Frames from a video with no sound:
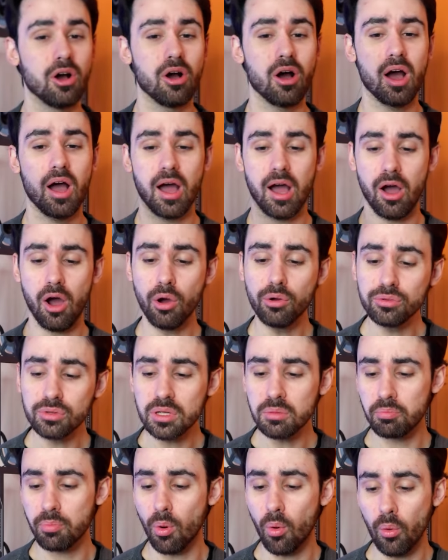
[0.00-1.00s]

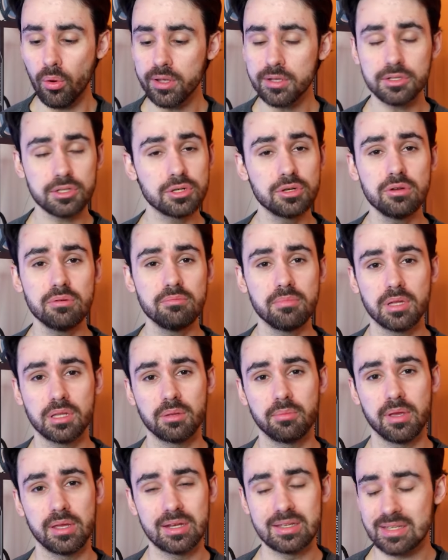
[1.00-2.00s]
only 0.2
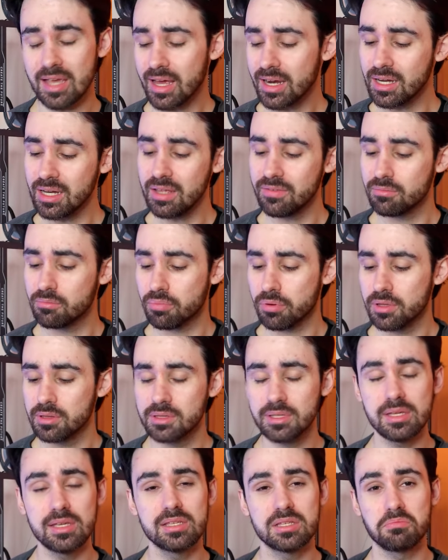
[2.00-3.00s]
millimeters. I didn't even print
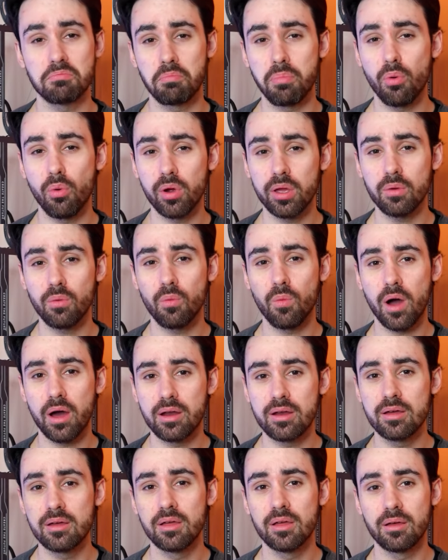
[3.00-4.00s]
these in
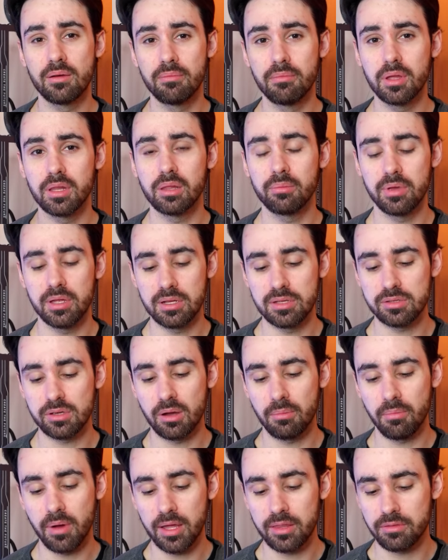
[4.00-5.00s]
0.1 millimeters
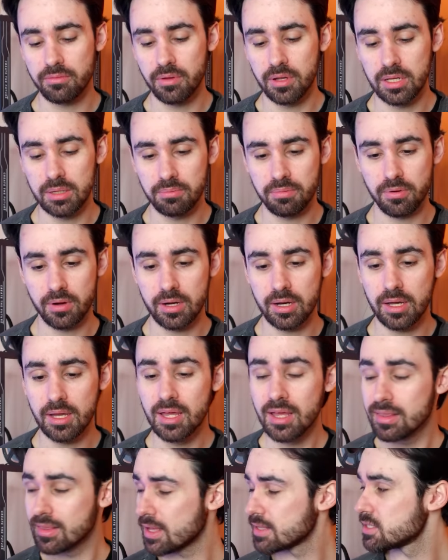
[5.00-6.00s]
on my 3D printer.
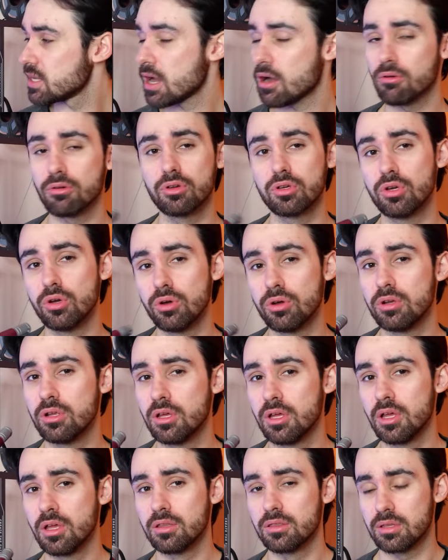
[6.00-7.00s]
That's how good
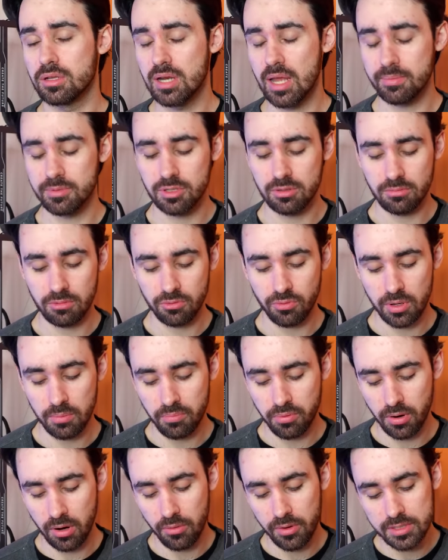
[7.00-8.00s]
the Neptune 3
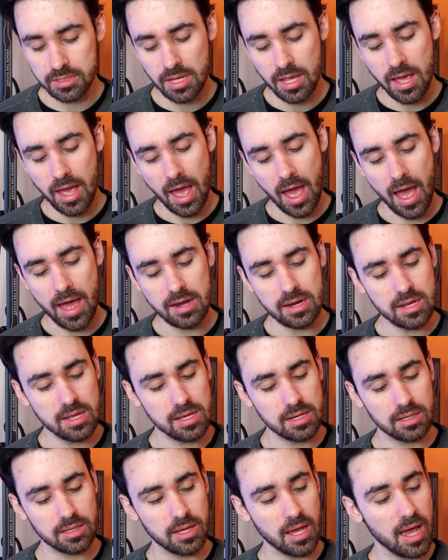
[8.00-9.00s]
Pro is. And
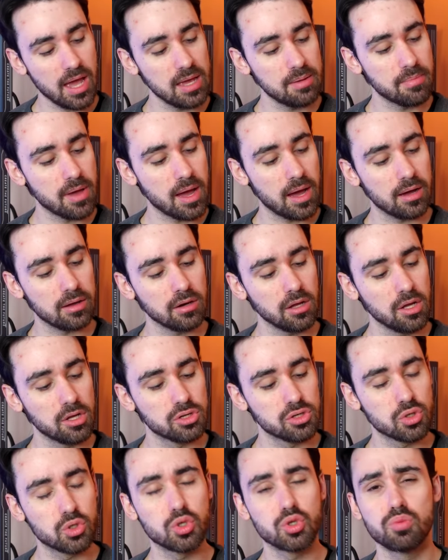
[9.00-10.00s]
it came out
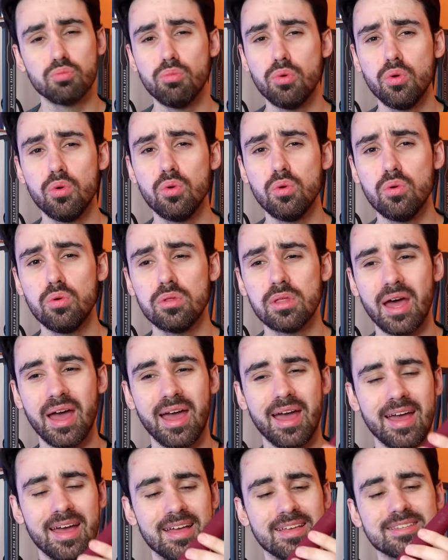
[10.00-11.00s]
smooth
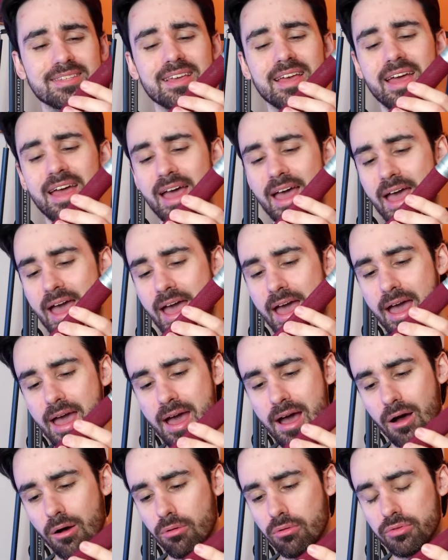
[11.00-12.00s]
as
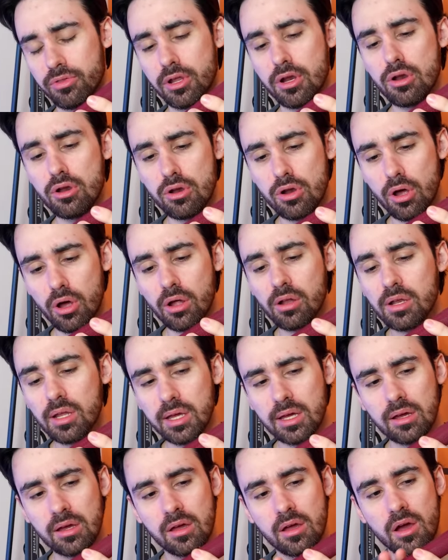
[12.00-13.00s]
hell. The
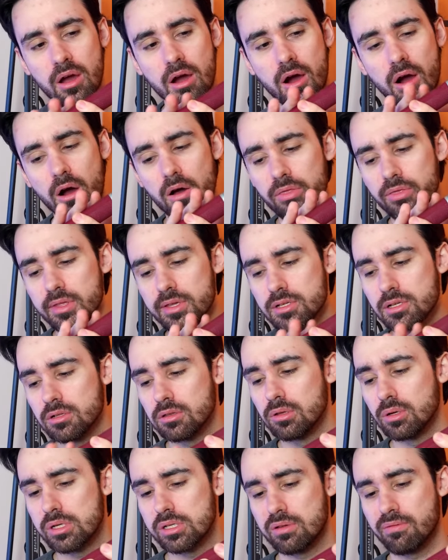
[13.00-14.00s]
knurling on this
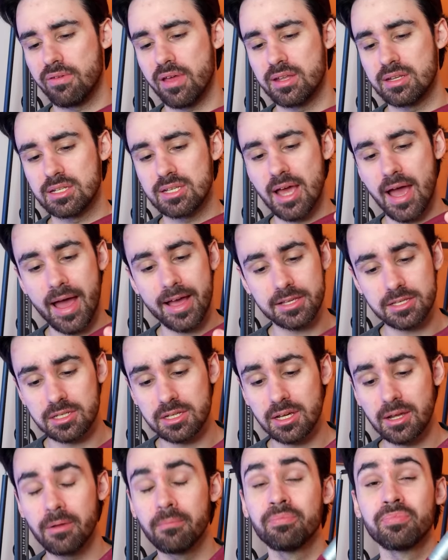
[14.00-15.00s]
looks
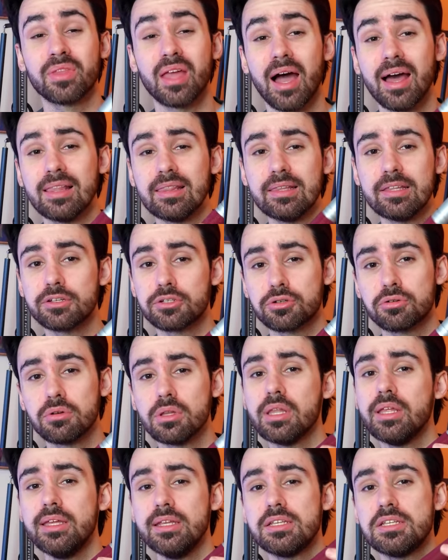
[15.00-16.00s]
fantastic. I
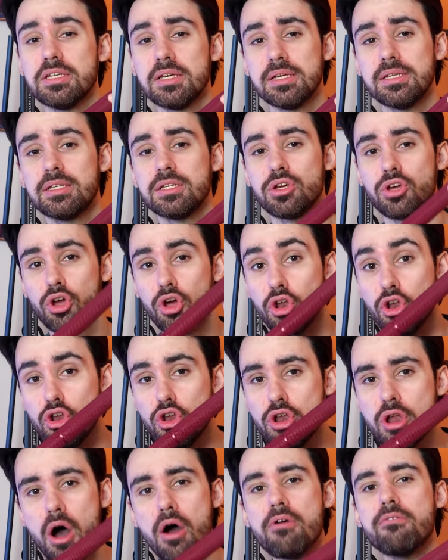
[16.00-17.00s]
literally did
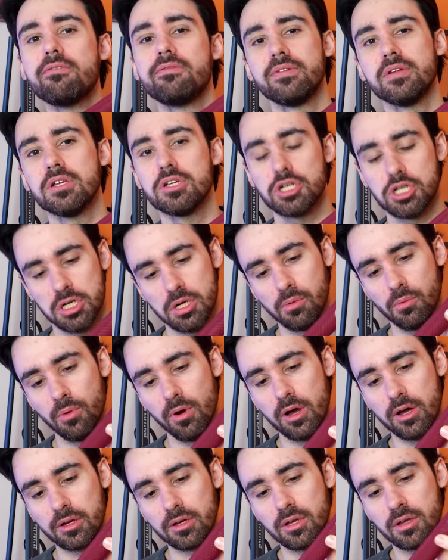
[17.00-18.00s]
no finishing
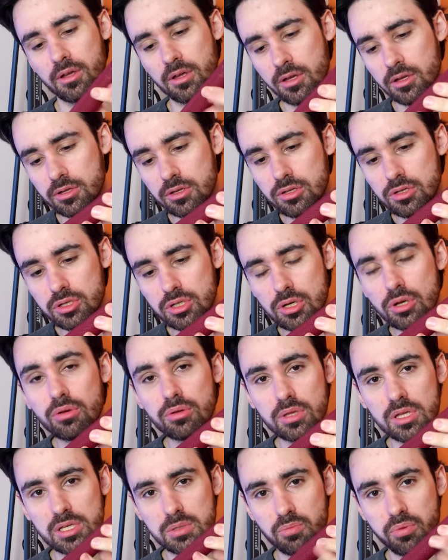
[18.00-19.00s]
work to
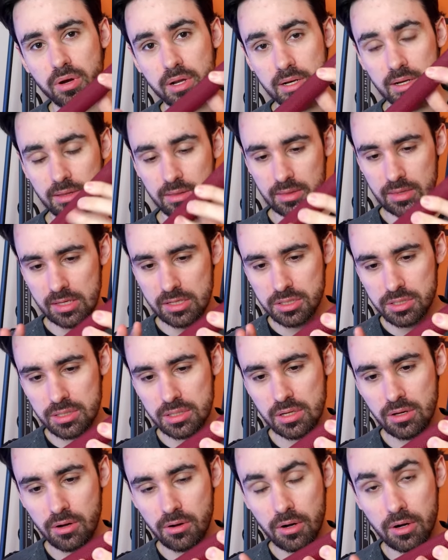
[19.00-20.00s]
this print.
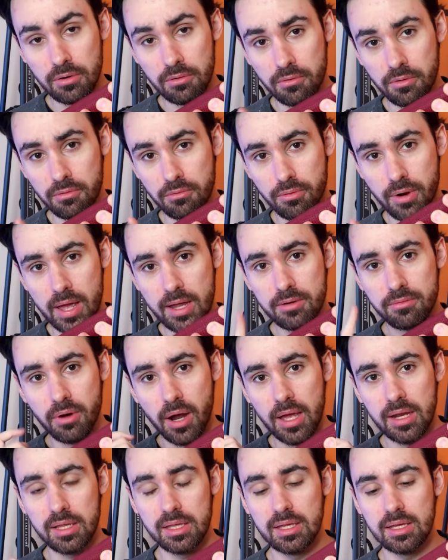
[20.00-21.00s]
This red
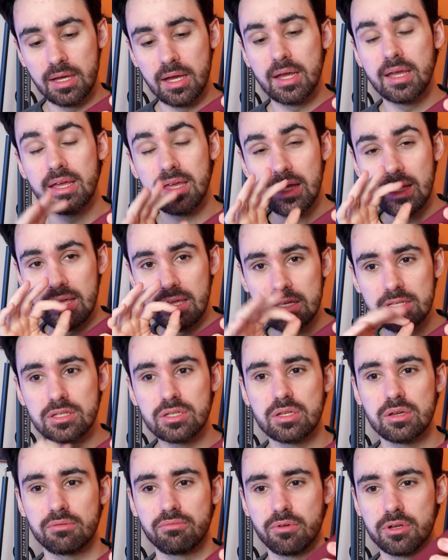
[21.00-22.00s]
right here is
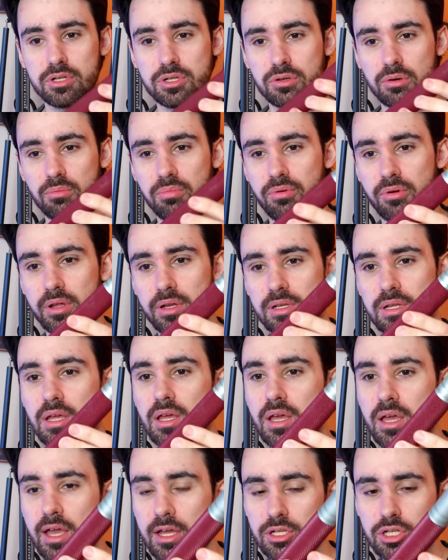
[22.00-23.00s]
the original print.
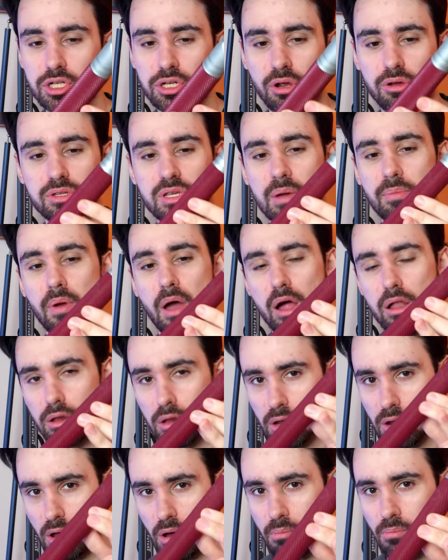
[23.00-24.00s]
It shows up a
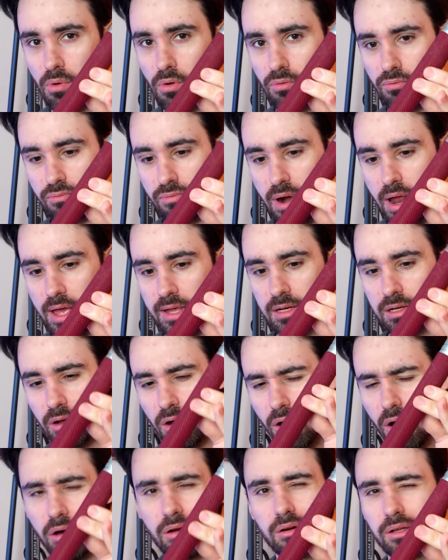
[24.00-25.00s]
lot more red
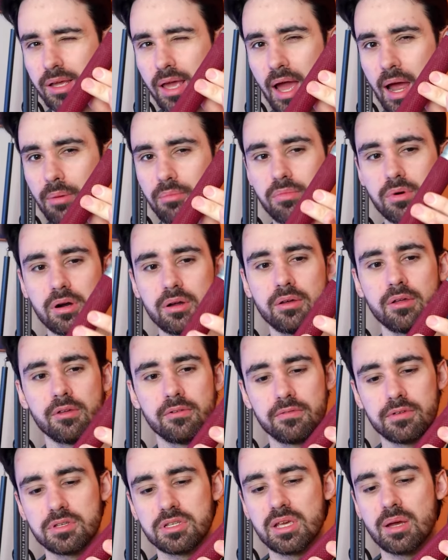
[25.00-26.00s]
on camera
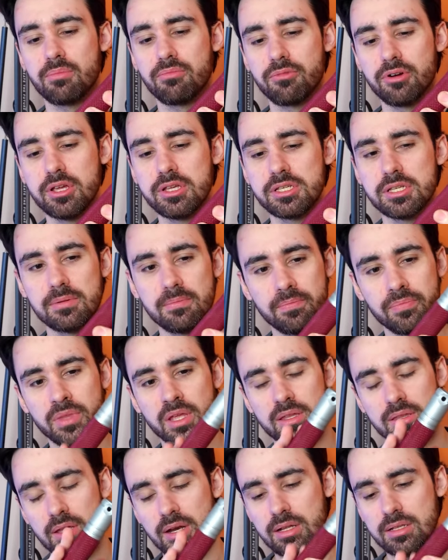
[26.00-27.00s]
for some reason
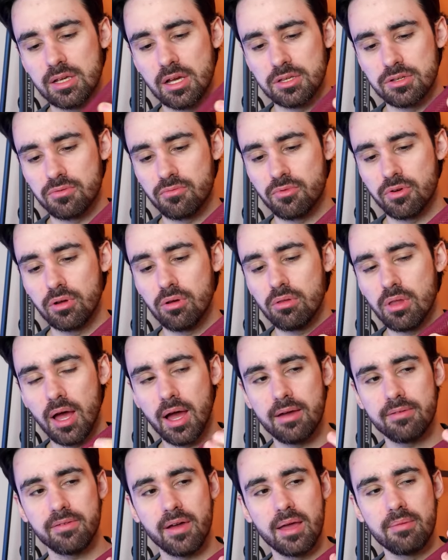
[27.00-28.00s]
than it does in real
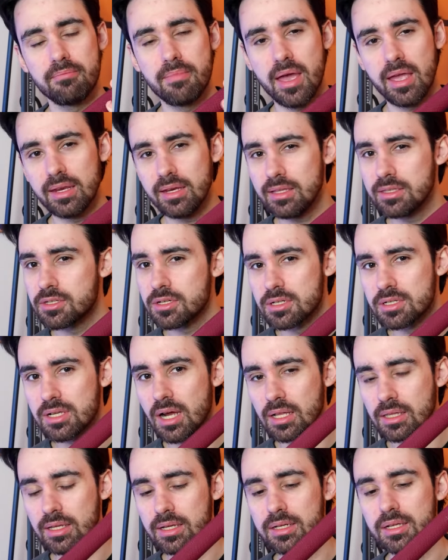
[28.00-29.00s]
life. I may need to
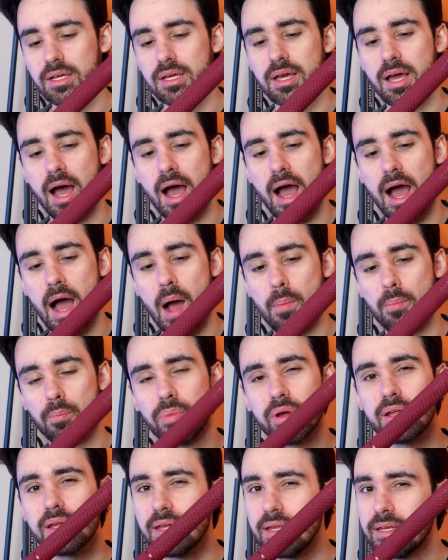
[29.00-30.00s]
dull it,
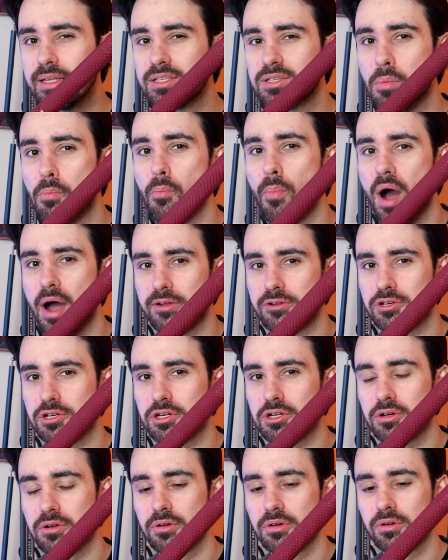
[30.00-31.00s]
but it is a
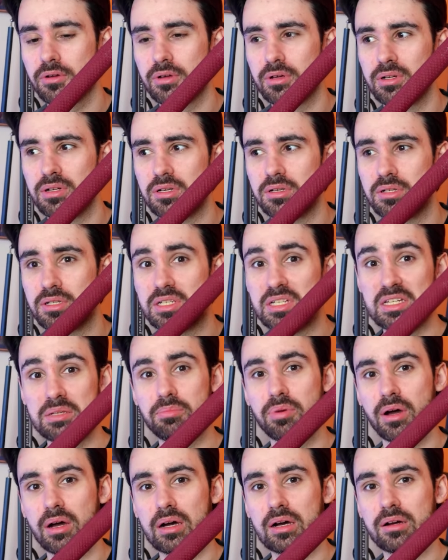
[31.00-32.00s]
much
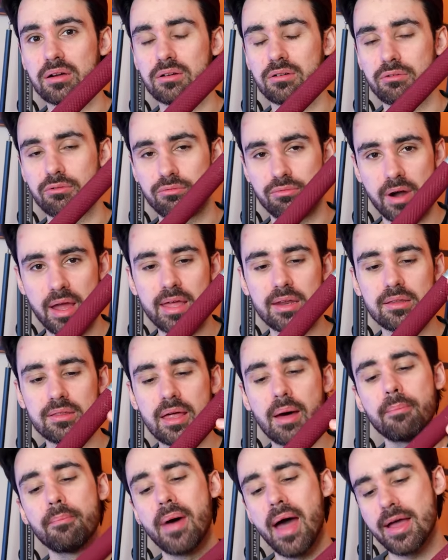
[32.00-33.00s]
deeper red
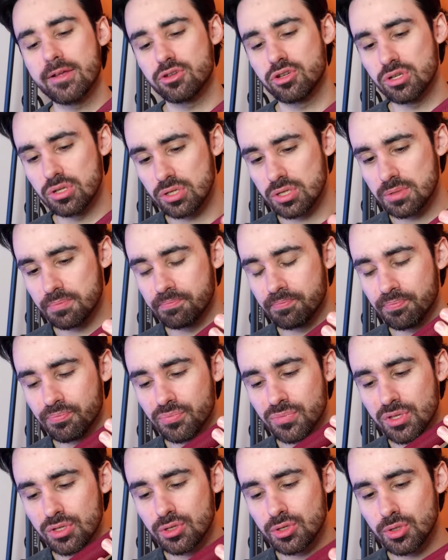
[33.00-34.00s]
that matches
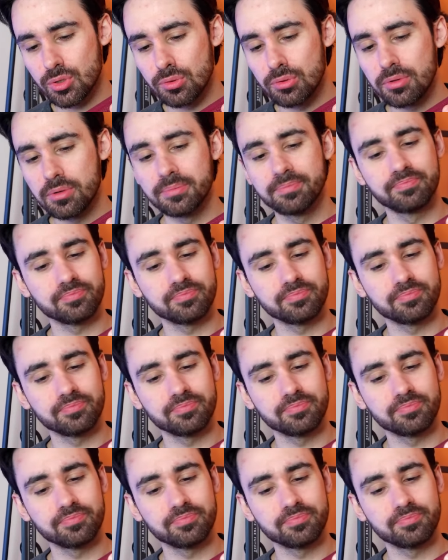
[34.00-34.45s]
the suit.